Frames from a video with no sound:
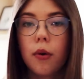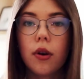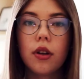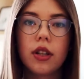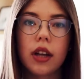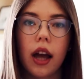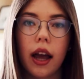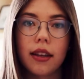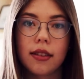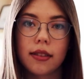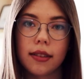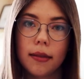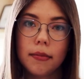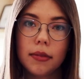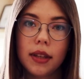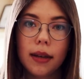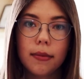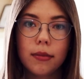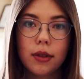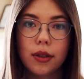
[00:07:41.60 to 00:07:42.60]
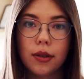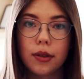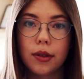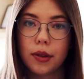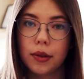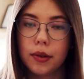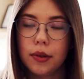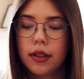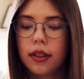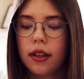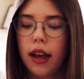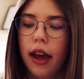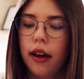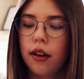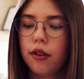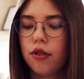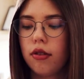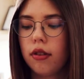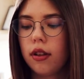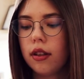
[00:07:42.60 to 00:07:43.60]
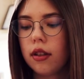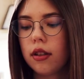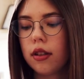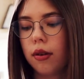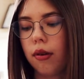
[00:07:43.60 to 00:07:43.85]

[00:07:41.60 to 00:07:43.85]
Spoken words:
which I sometimes do use actually.